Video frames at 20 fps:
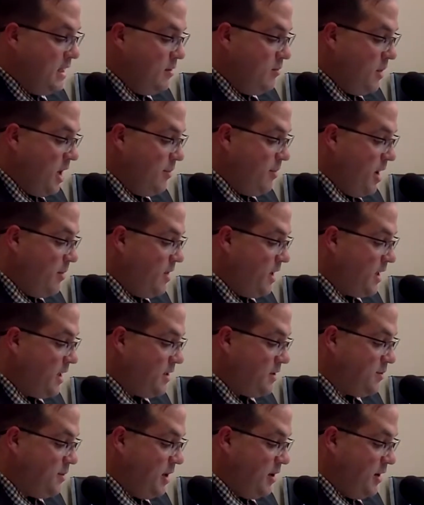My public
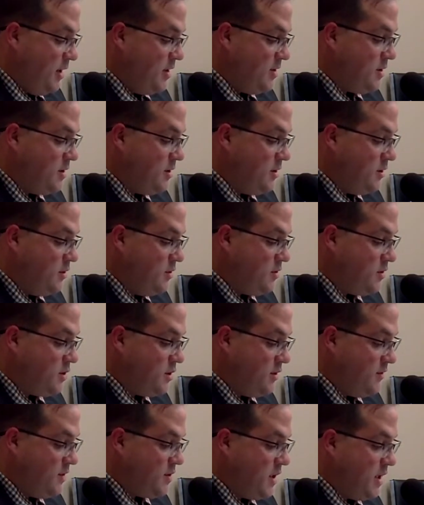experience includes
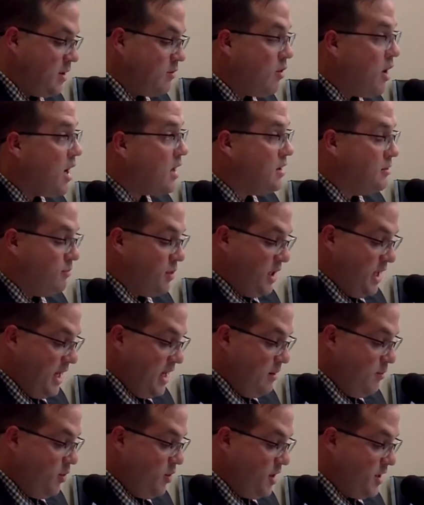service on the Rockland
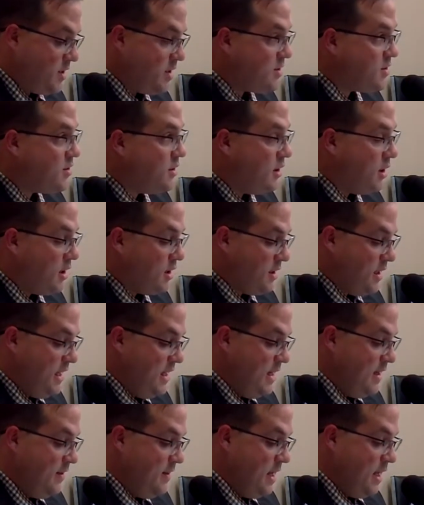Planning Board as its clerk,
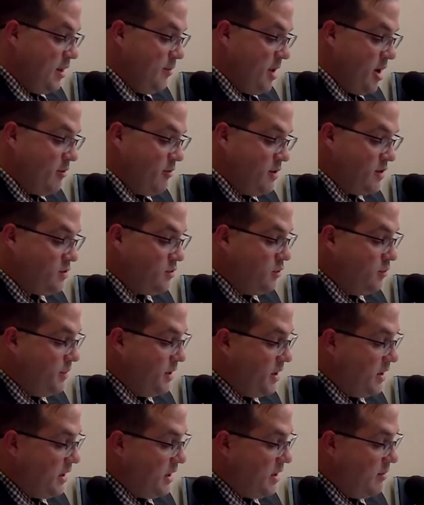the Elementary School
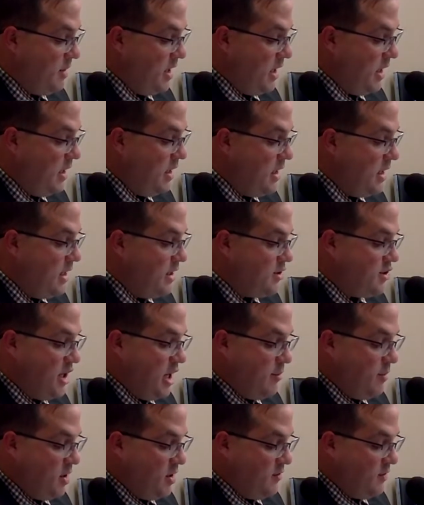Building Committee,
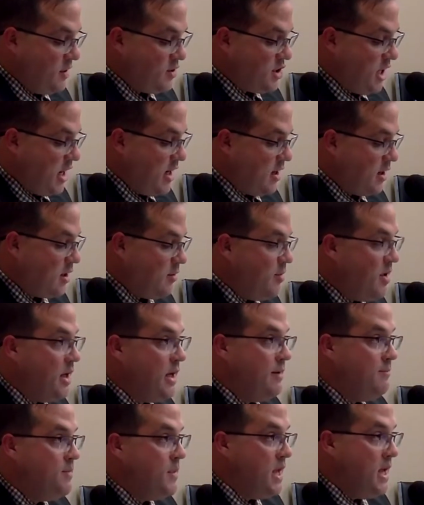chairman of the Charter
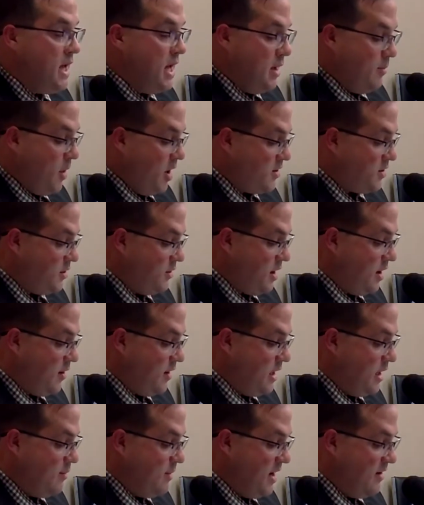Committee. I'm also
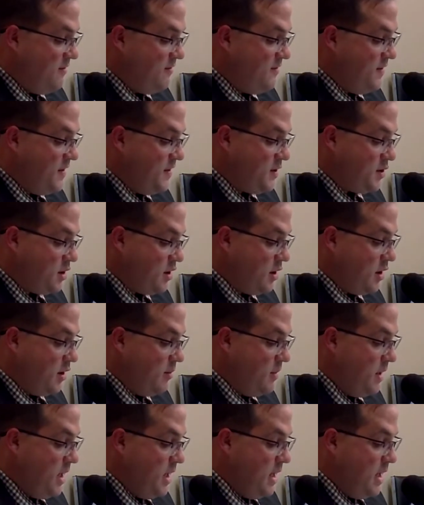currently in my fifth
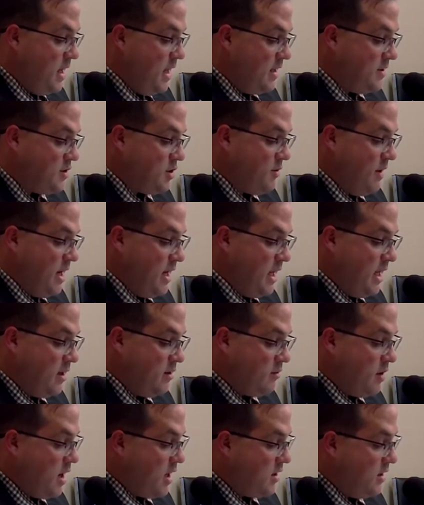term as a Grand Knight of the
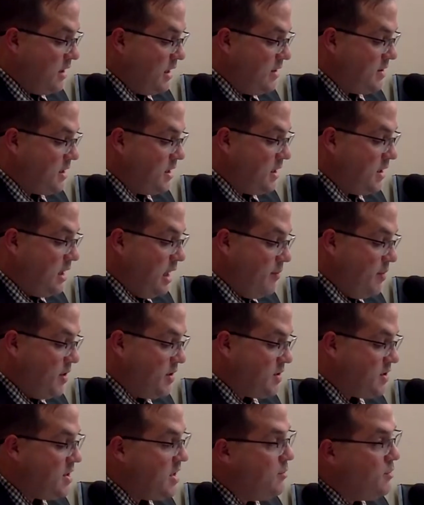Rockland Knights of
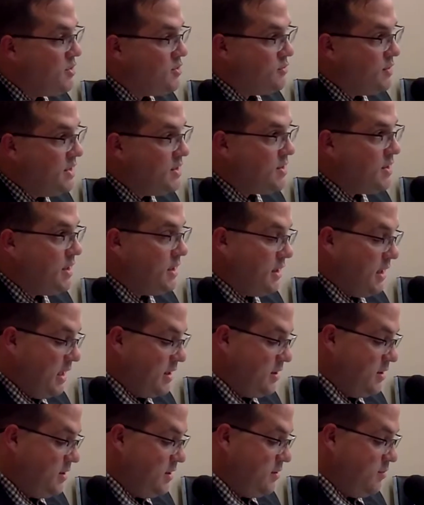Columbus and was recently
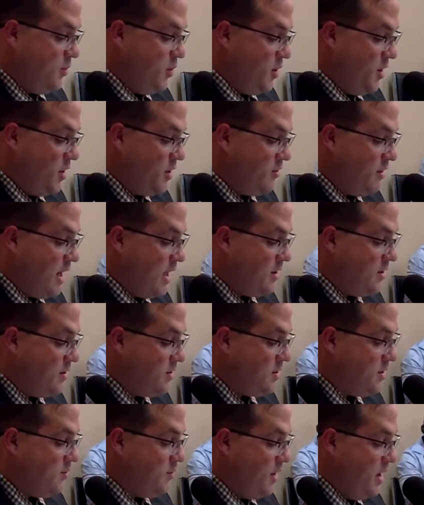elected to the Board of
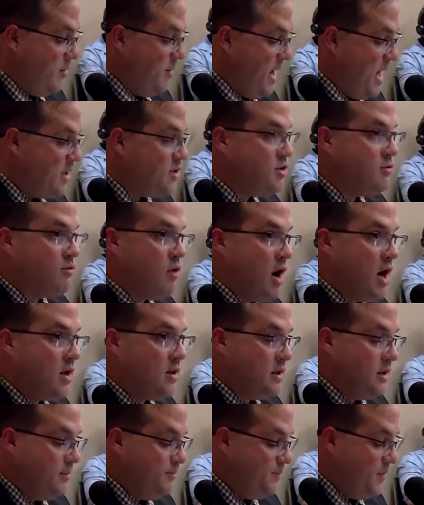Directors of Reimagine
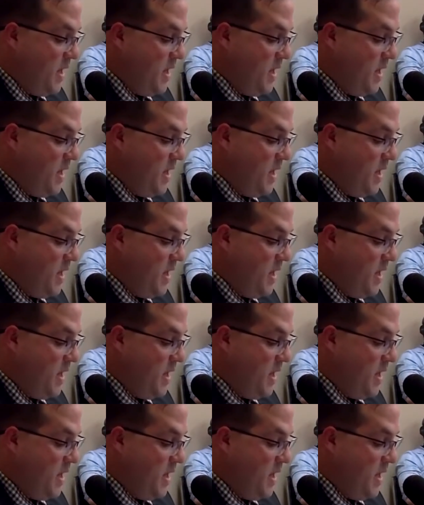Rockland.